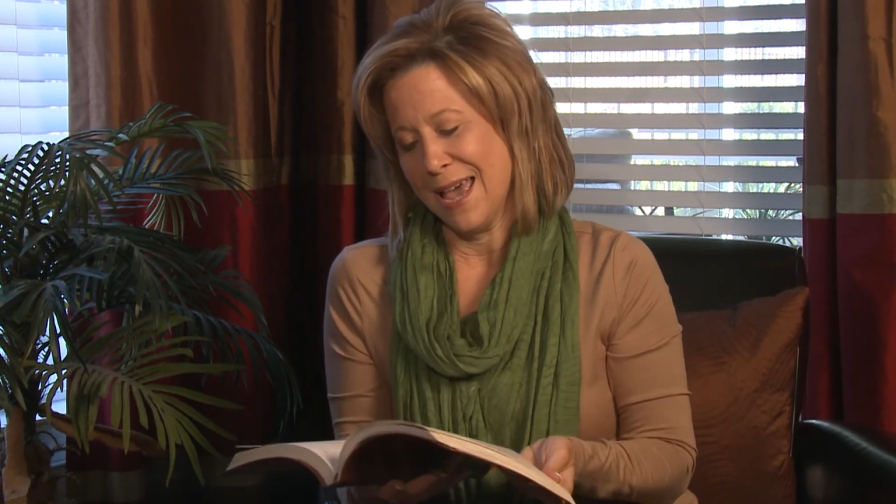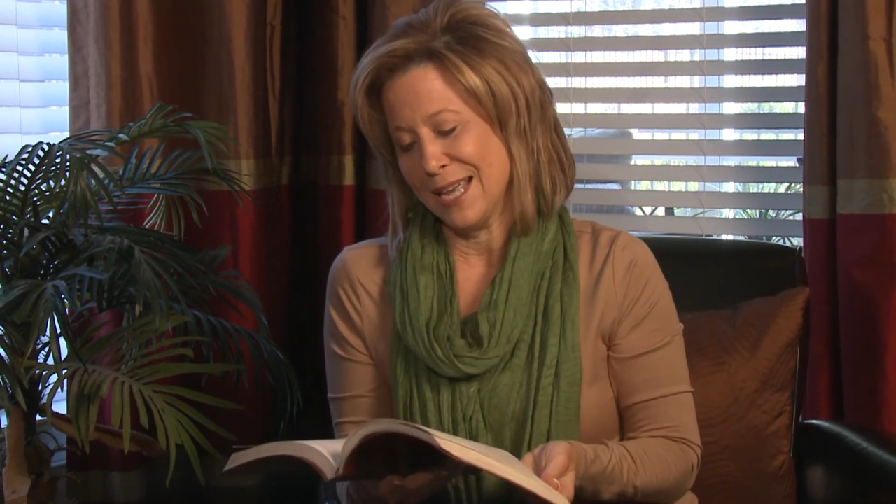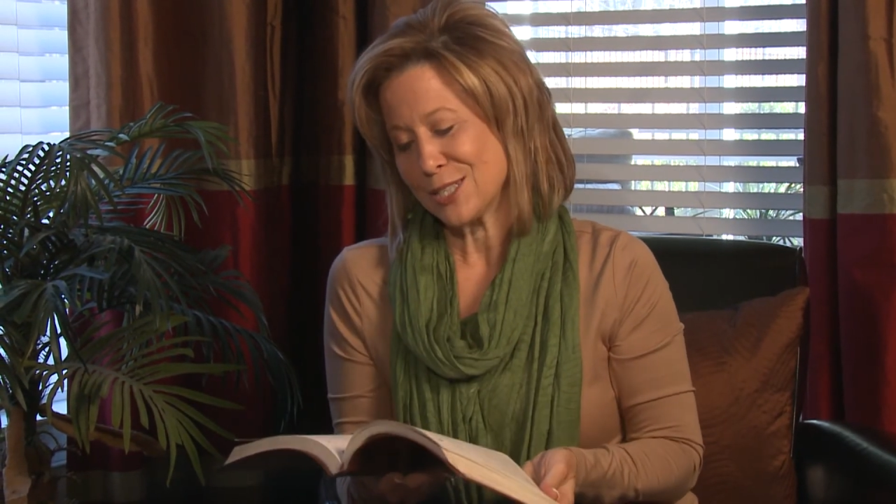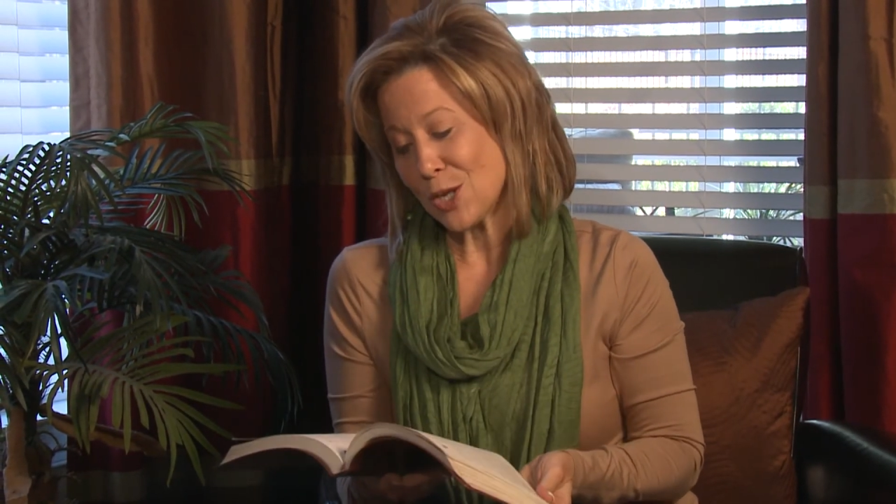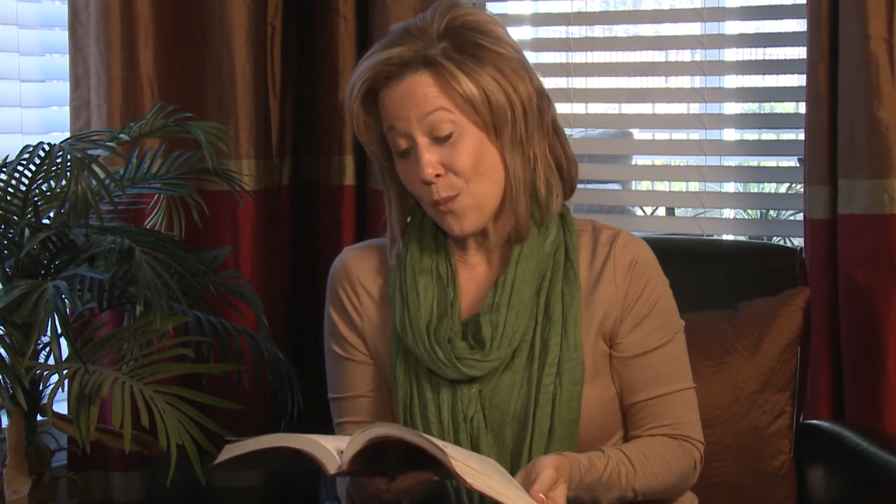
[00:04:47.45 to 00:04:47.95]

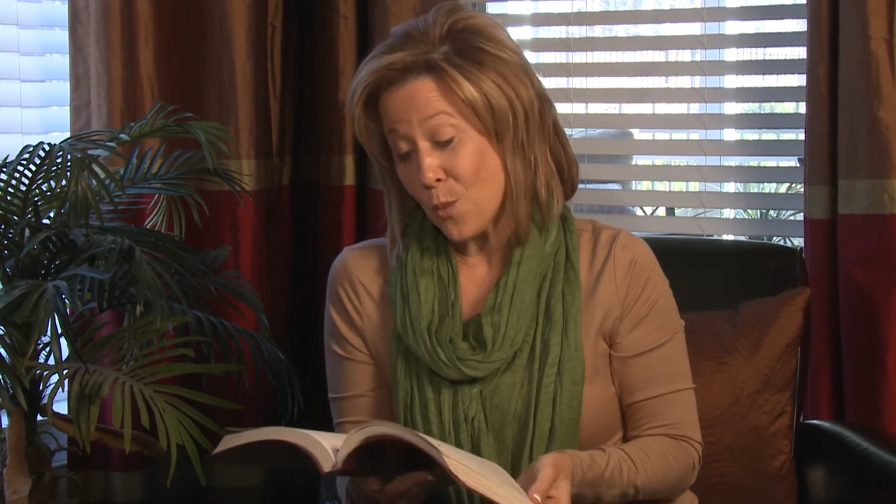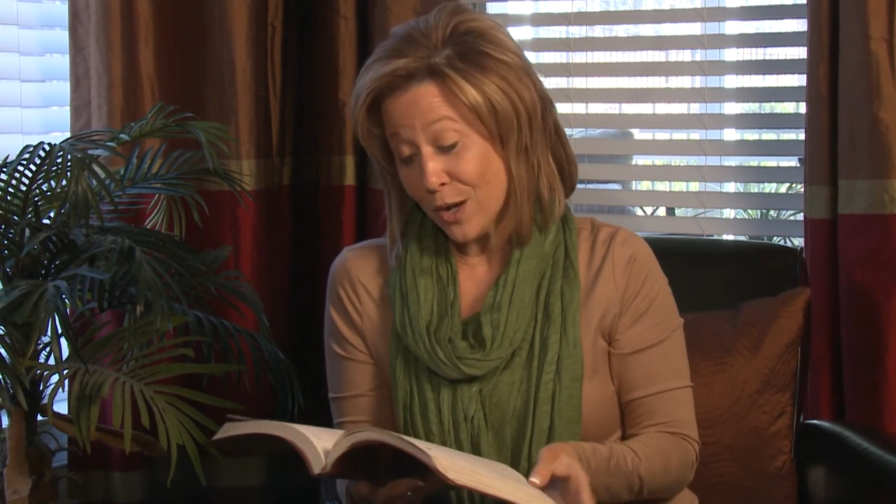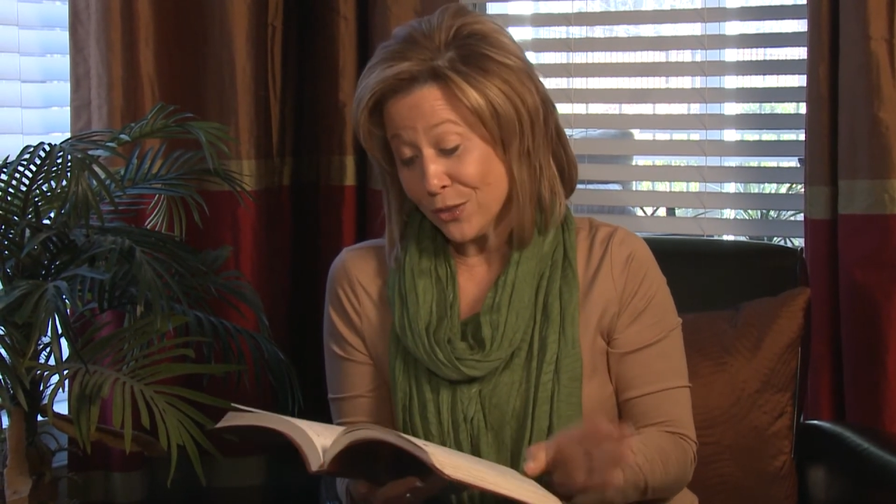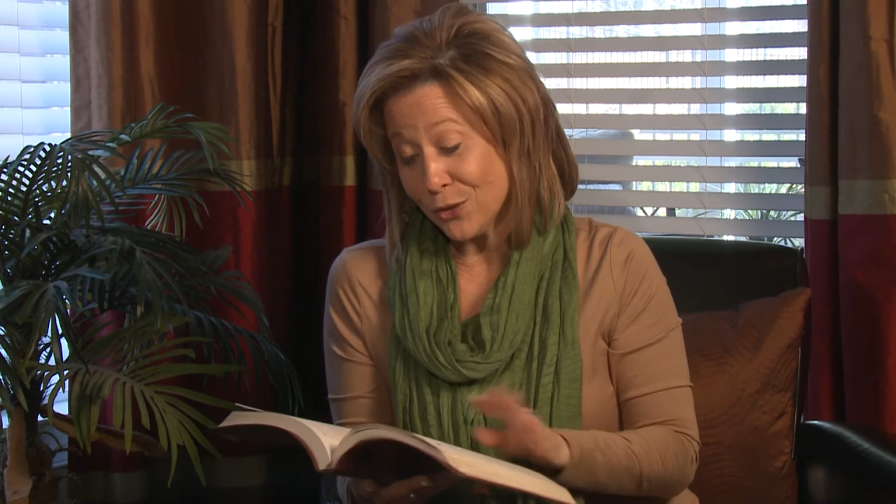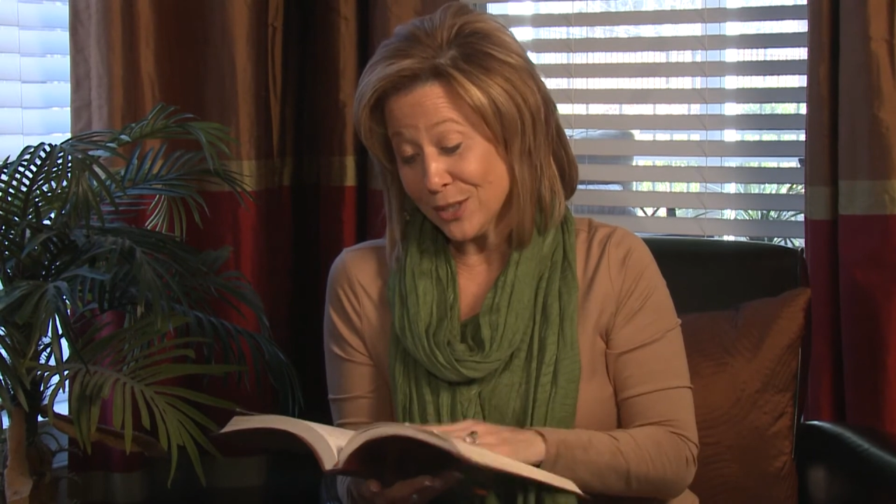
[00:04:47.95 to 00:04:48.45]
in Psalm
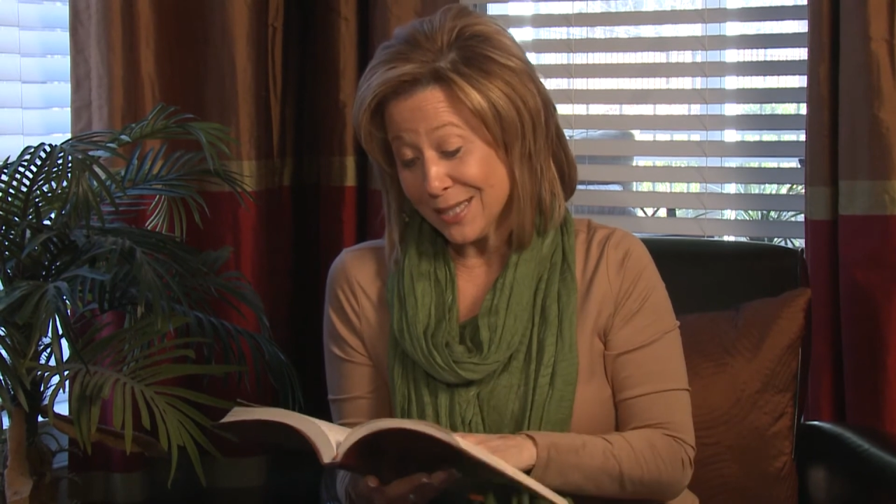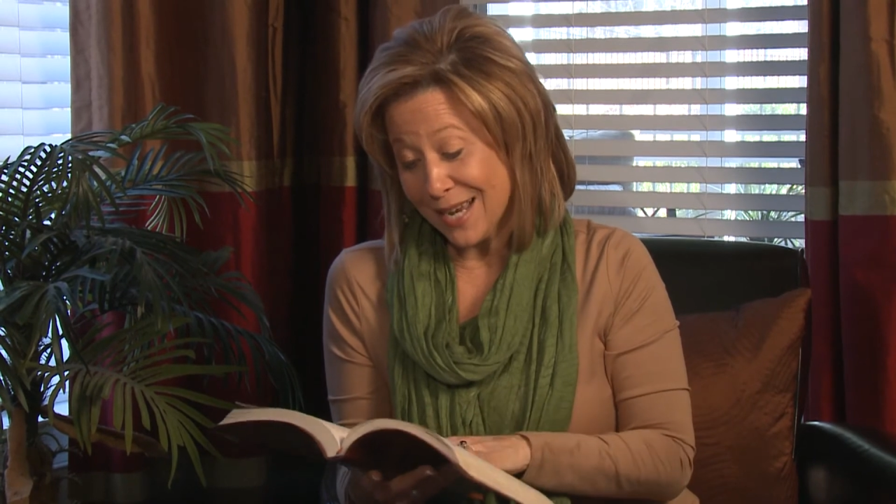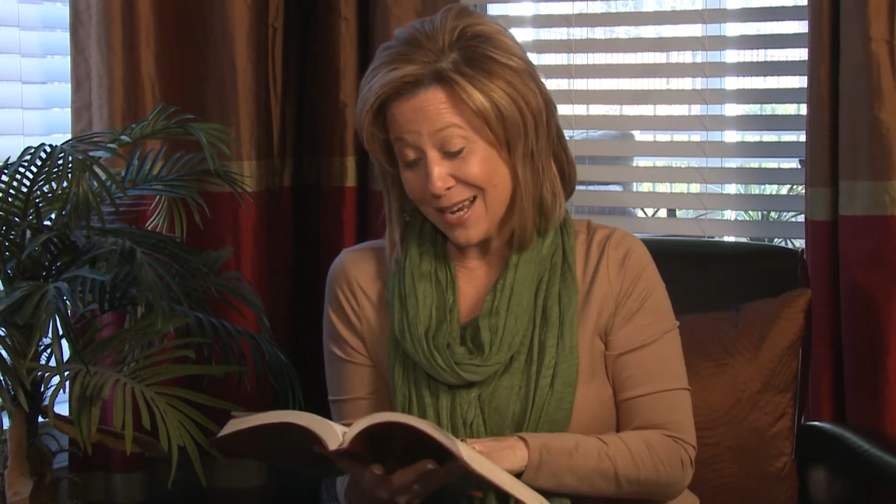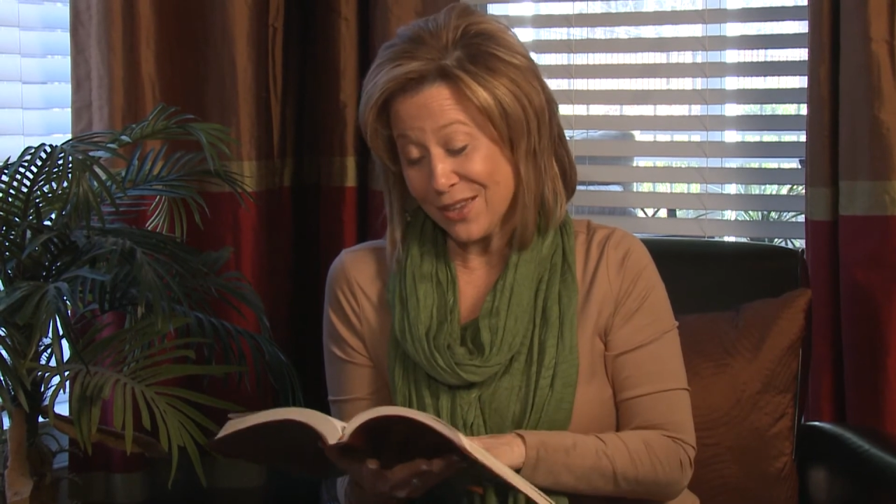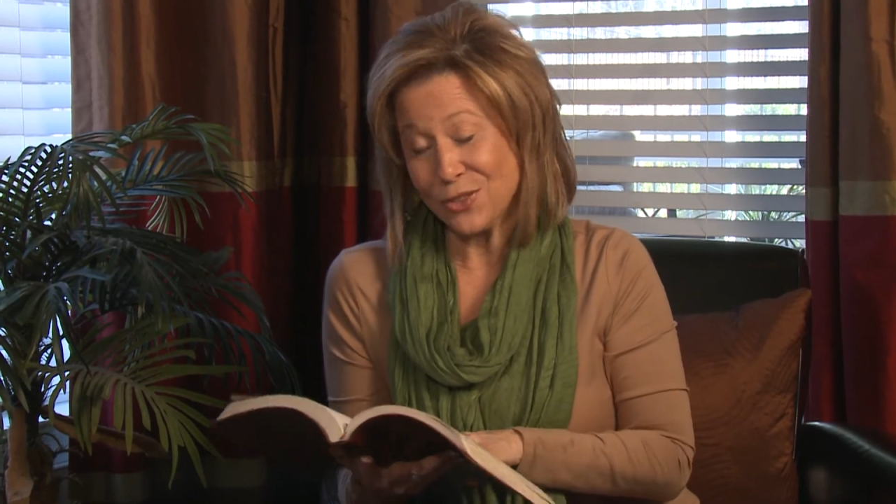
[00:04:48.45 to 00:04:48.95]

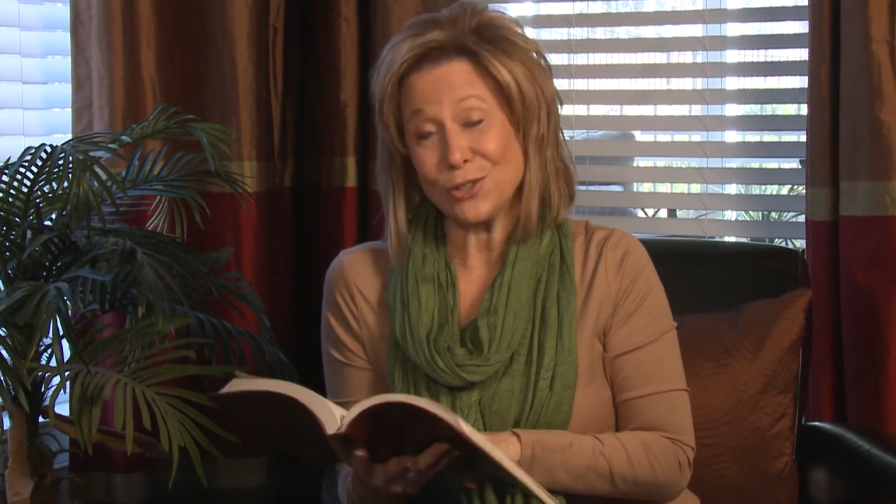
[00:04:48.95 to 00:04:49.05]
139,